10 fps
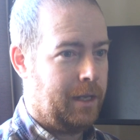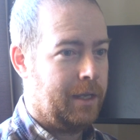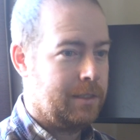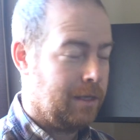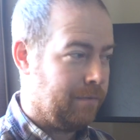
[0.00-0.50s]

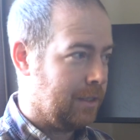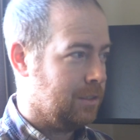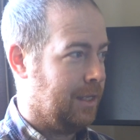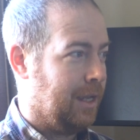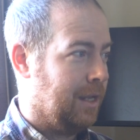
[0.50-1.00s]
days, and I've
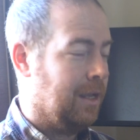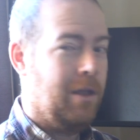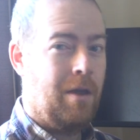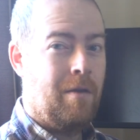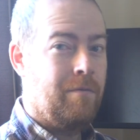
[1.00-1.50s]
actually had it
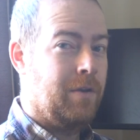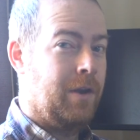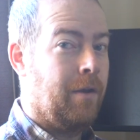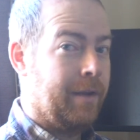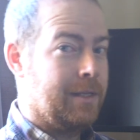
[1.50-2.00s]
for
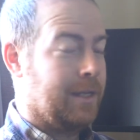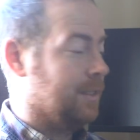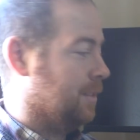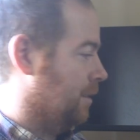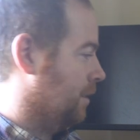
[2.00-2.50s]
9
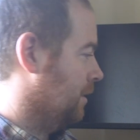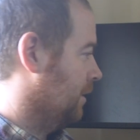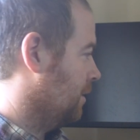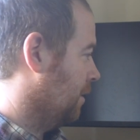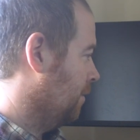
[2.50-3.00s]
days
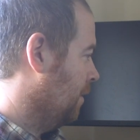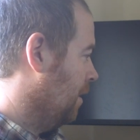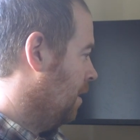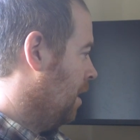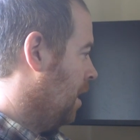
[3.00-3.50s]
conditioning. So
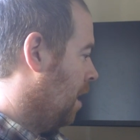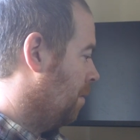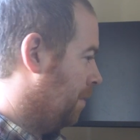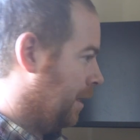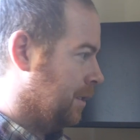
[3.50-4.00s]

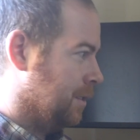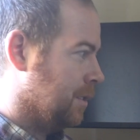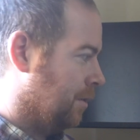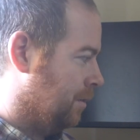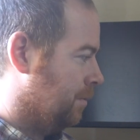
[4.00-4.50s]
I'm a bit
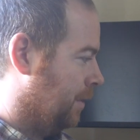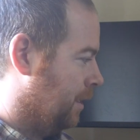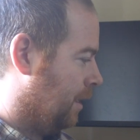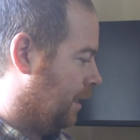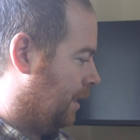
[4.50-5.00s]
concerned with
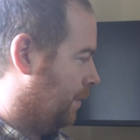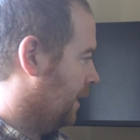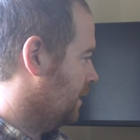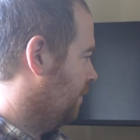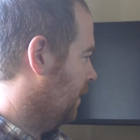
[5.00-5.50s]
how
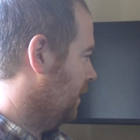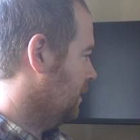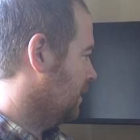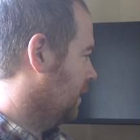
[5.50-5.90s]
active it is.